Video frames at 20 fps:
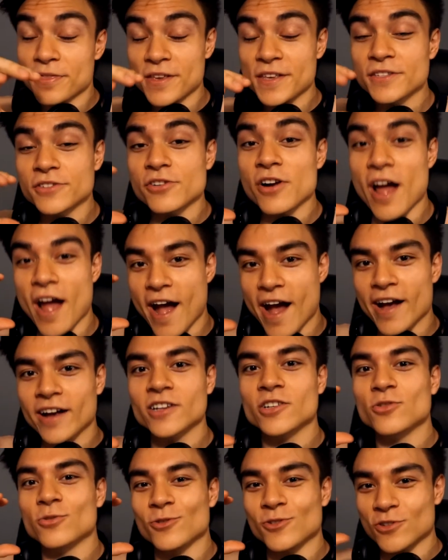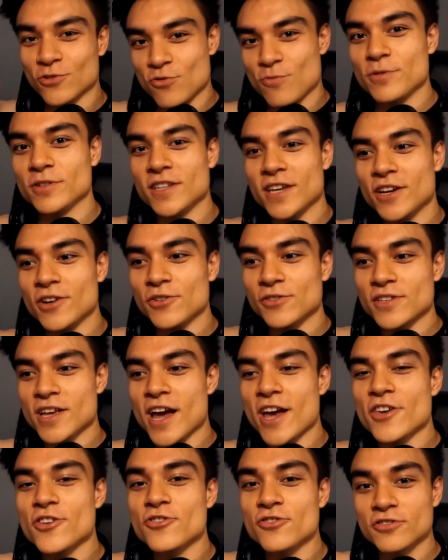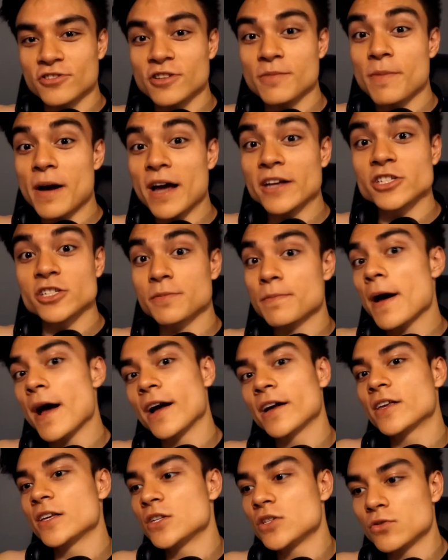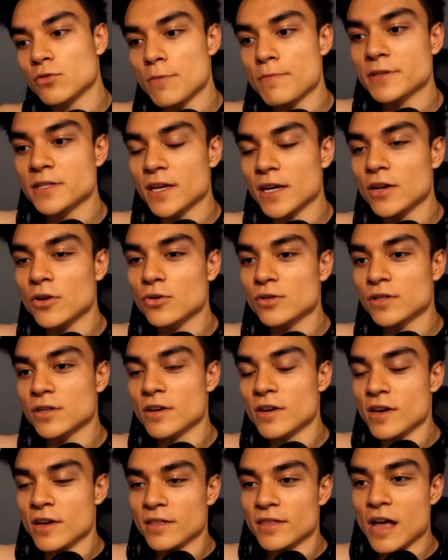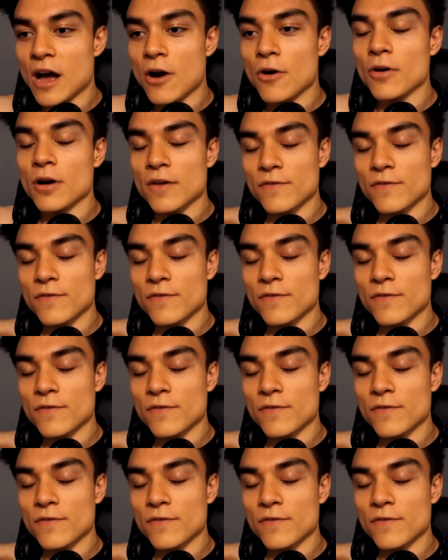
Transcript: these are actual sweet potatoes. I usually buy just packaged sweet potatoes now,